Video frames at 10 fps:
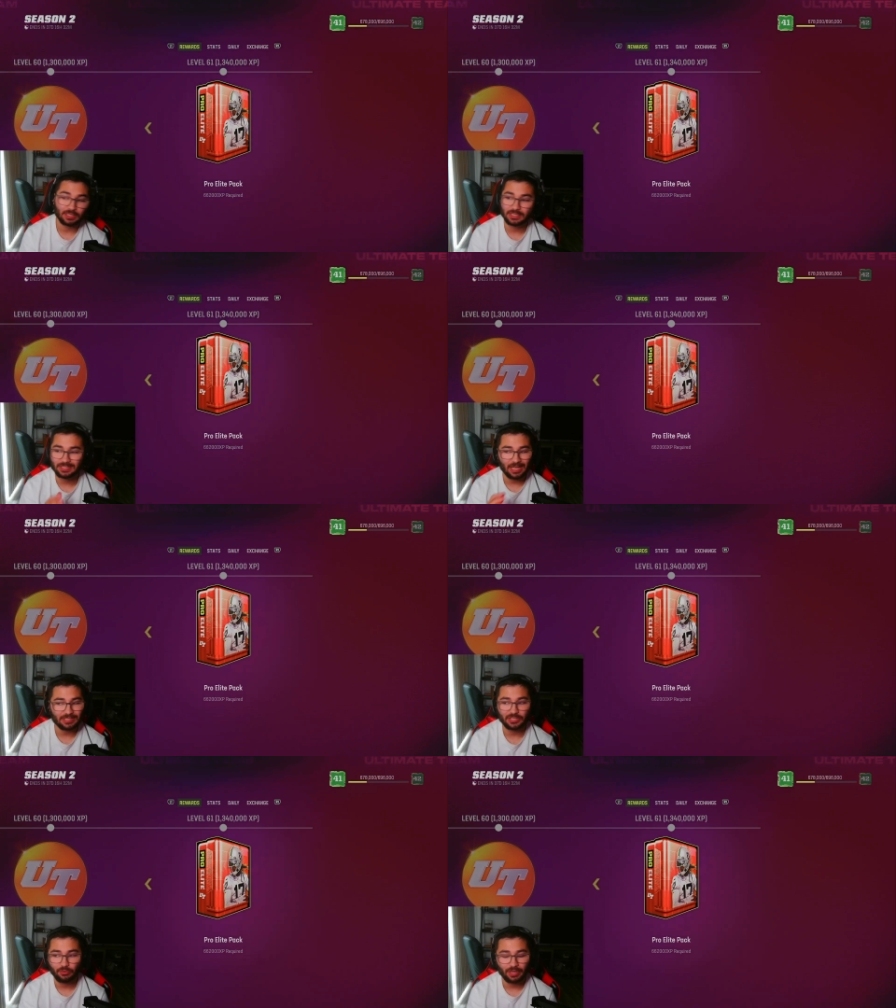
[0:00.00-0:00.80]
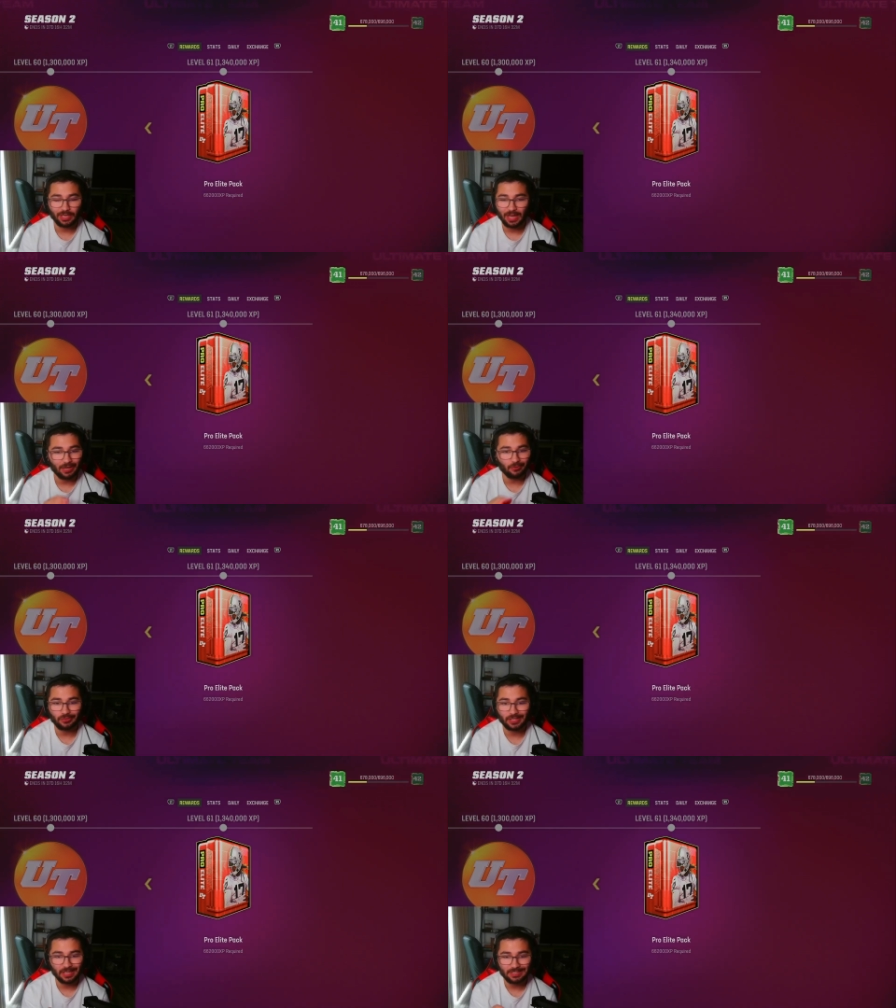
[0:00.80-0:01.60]
because that's annoying. I don't
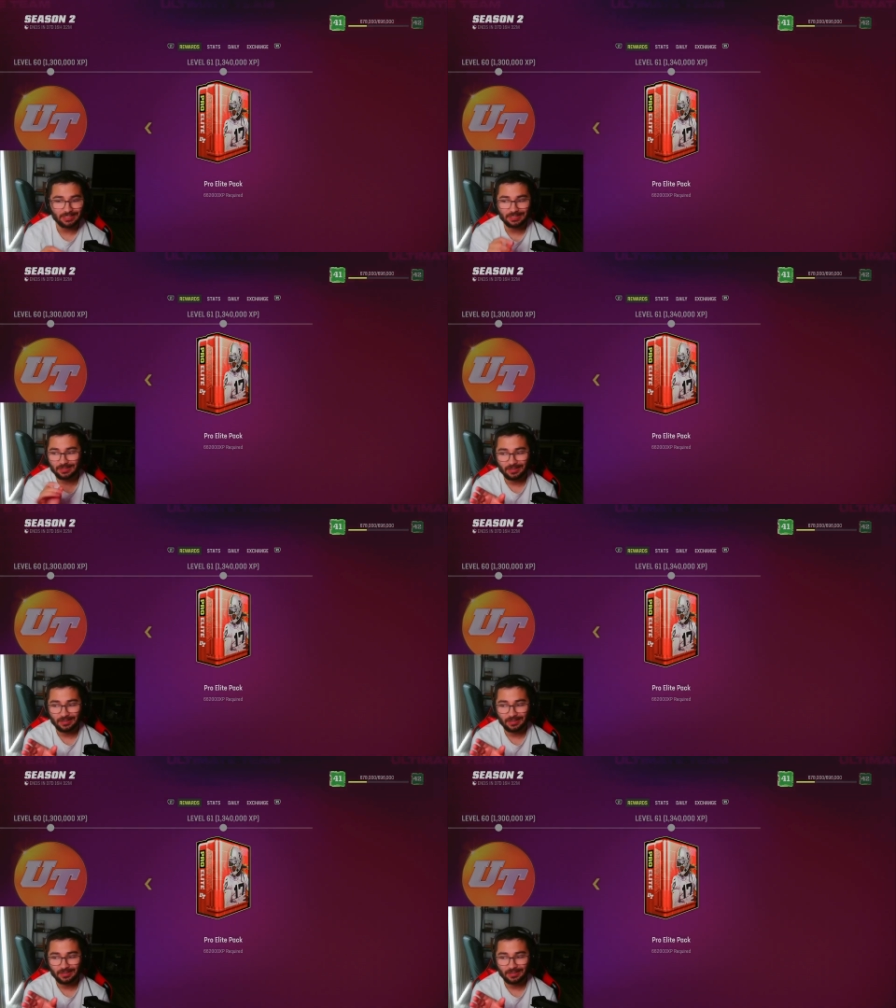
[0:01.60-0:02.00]
think that's.